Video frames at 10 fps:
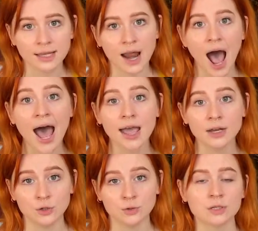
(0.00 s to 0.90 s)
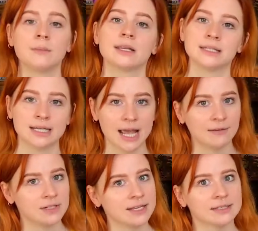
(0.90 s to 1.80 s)
that I do to make
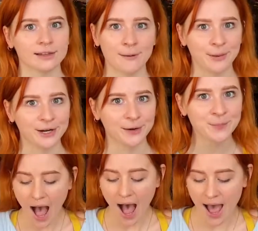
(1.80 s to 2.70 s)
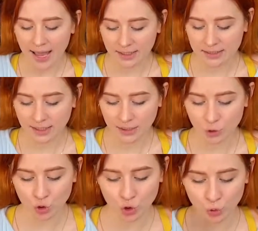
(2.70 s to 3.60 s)
decaf taste a lot better. I
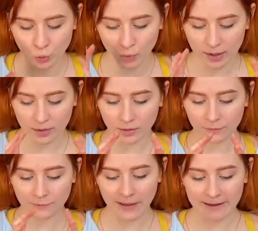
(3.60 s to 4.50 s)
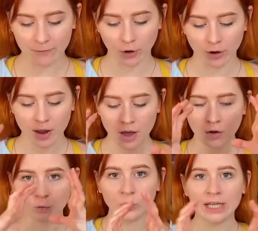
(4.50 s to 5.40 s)
tend to favor
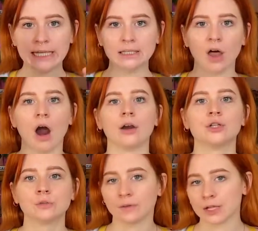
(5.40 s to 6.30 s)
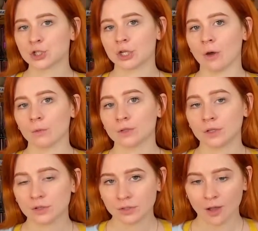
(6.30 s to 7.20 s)
really large ratios.
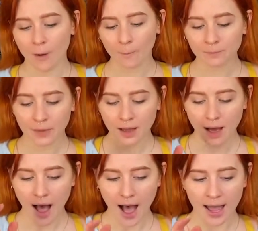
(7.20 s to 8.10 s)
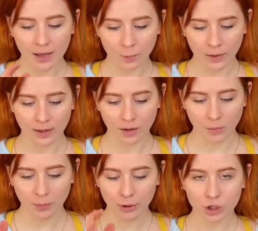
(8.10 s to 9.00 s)
So I will
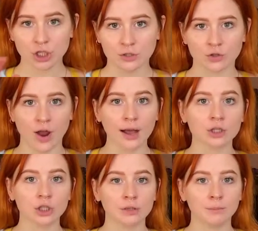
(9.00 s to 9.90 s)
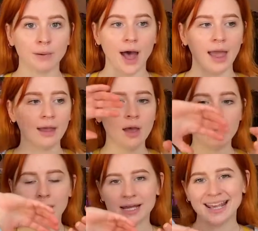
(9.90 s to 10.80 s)
push extraction by
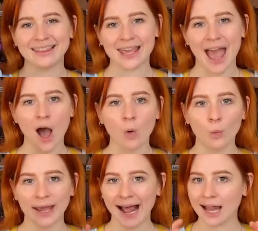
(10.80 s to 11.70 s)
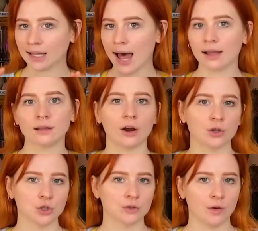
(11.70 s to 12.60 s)
making the outweight a lot
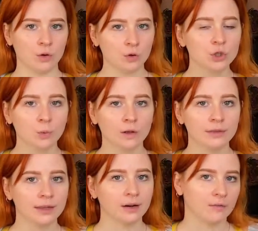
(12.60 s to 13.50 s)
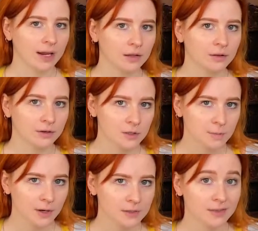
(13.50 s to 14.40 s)
larger than usual than a regular
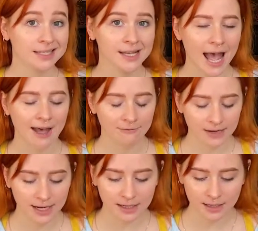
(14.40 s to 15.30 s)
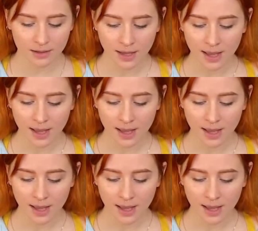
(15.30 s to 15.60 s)
espresso that's caffeinated.